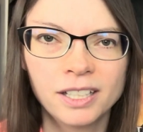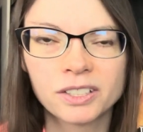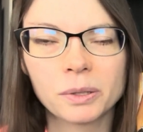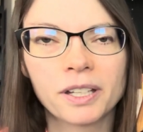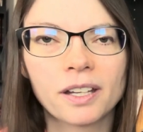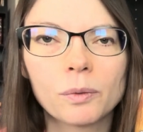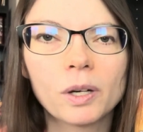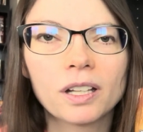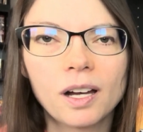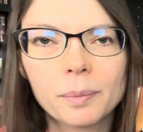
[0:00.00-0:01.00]
So I thought,
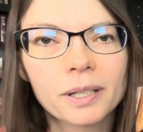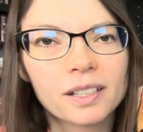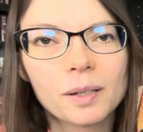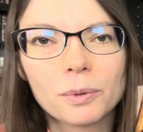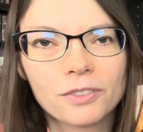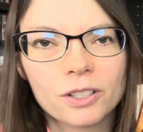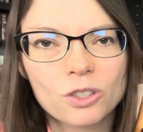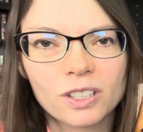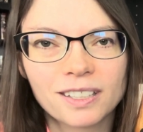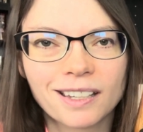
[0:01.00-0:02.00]
well, I'll pick it up
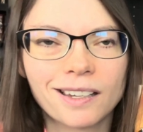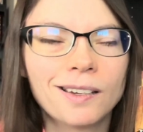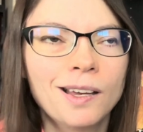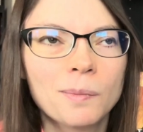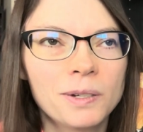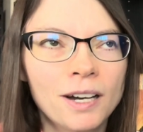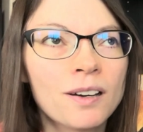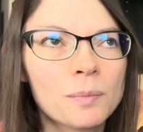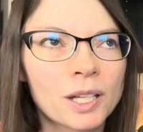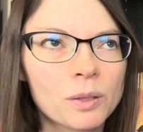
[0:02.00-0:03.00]
eventually again. But now
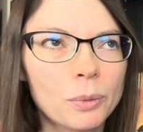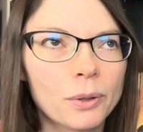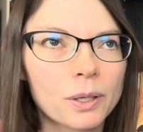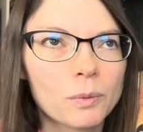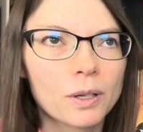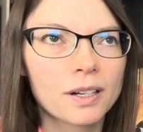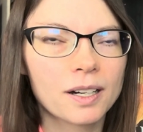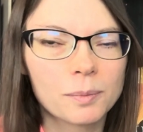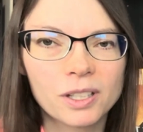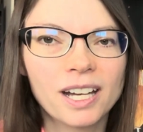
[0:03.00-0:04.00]
I'm at the point where
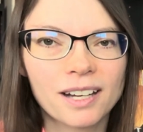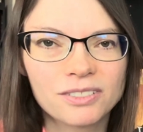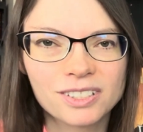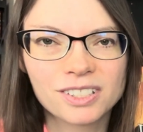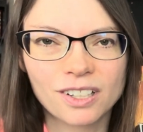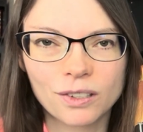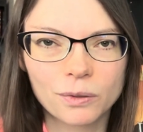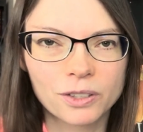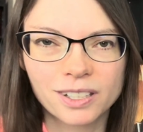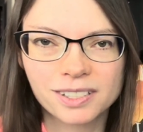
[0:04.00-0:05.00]
I'm going to have to start
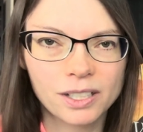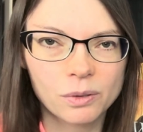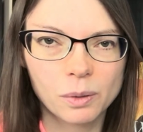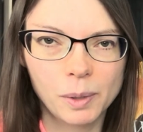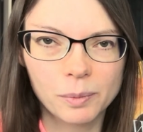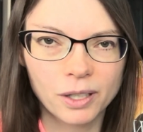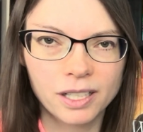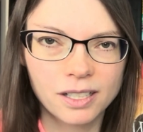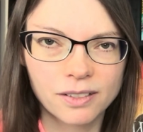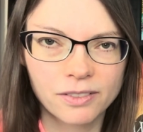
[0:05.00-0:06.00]
over because I don't remember
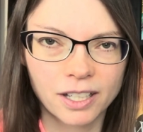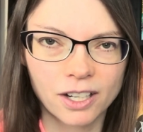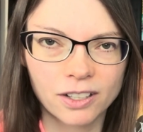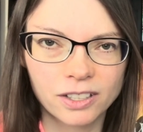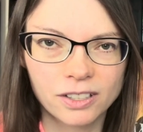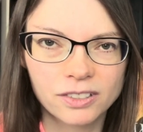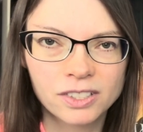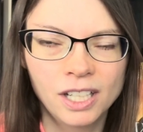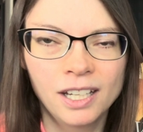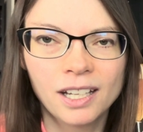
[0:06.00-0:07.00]
any of the characters.